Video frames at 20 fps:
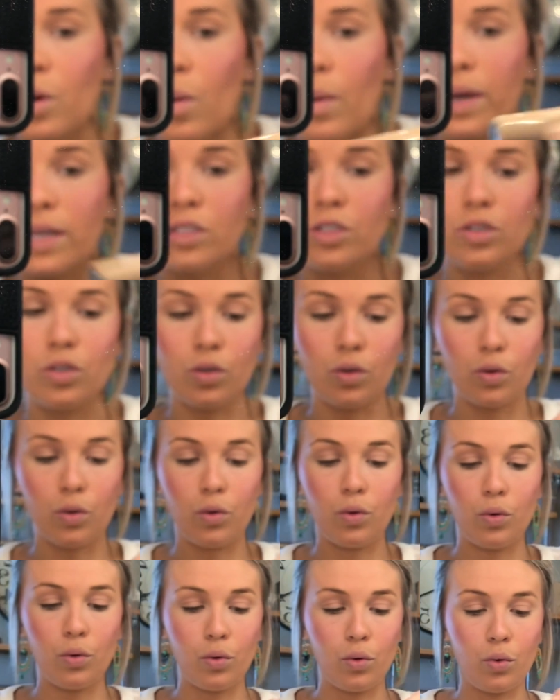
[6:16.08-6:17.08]
going
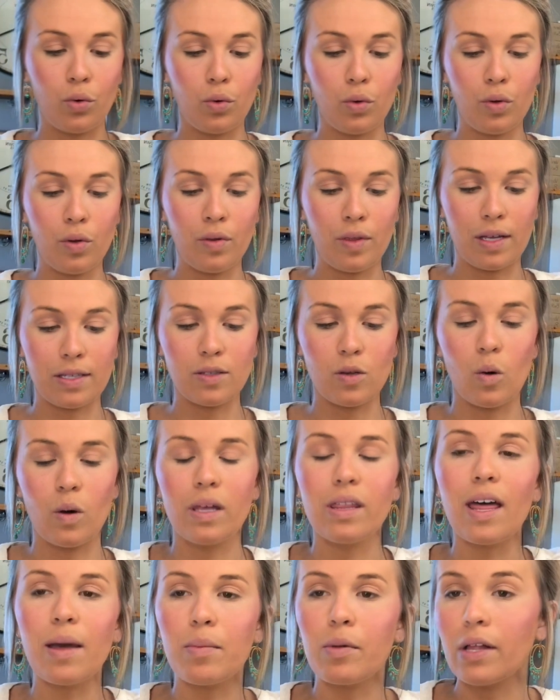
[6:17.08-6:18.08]
to, that's the
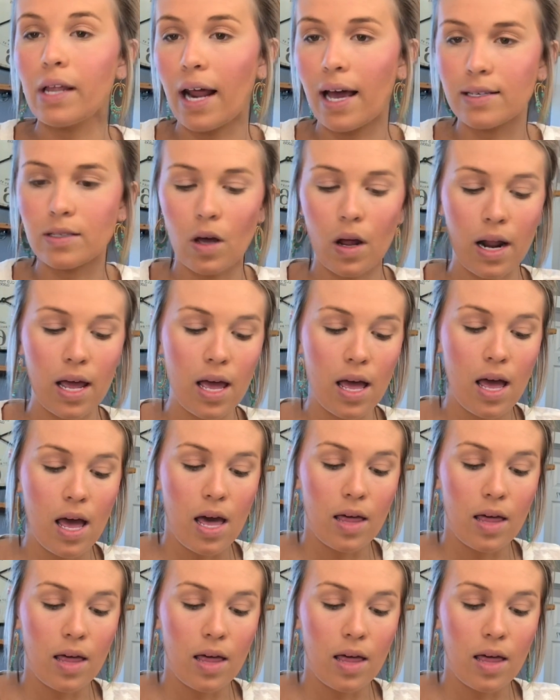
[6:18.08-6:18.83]
only label it has on it.